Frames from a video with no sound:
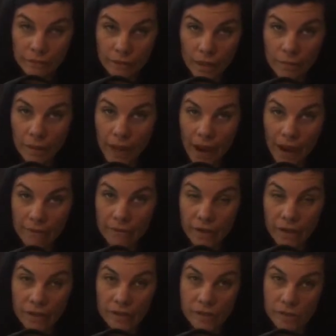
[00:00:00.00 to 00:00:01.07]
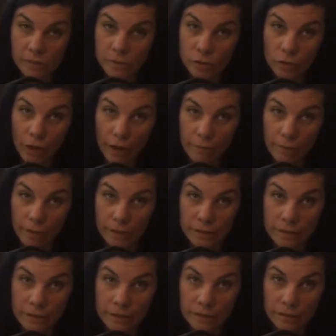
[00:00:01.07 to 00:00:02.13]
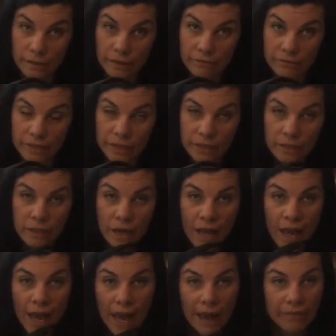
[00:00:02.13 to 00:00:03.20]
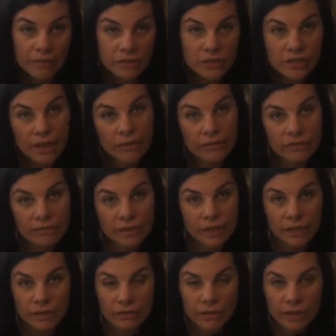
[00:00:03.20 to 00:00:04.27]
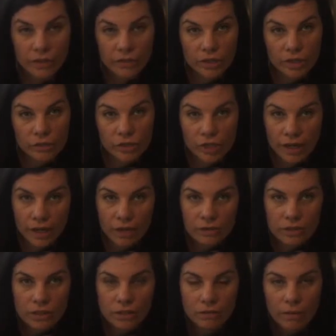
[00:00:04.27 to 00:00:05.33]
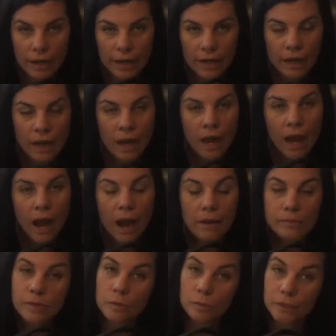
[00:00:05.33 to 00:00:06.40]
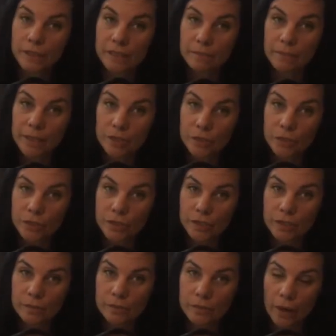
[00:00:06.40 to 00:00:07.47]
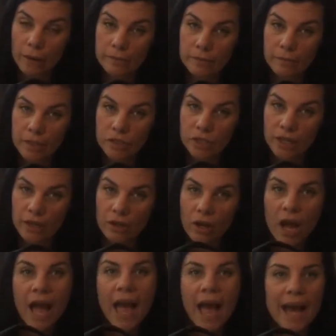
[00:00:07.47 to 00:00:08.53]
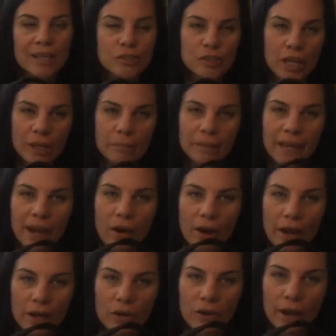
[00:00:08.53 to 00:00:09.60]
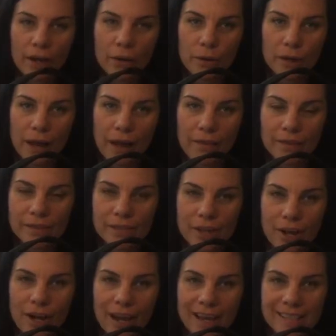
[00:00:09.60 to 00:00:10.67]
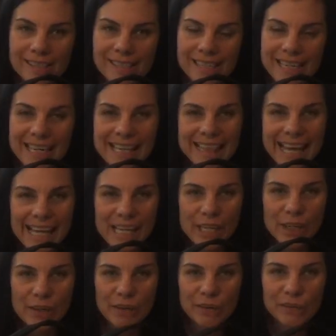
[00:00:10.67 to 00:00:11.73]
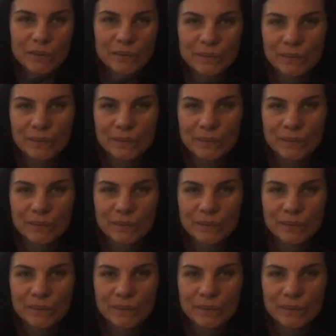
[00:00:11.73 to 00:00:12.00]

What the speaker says: I'm going to have a subscribe button to the left here, and there's another video that you can check out to the right. So please make sure you subscribe to my channel and check me out at Craigo and Alice on Etsy. Thank you.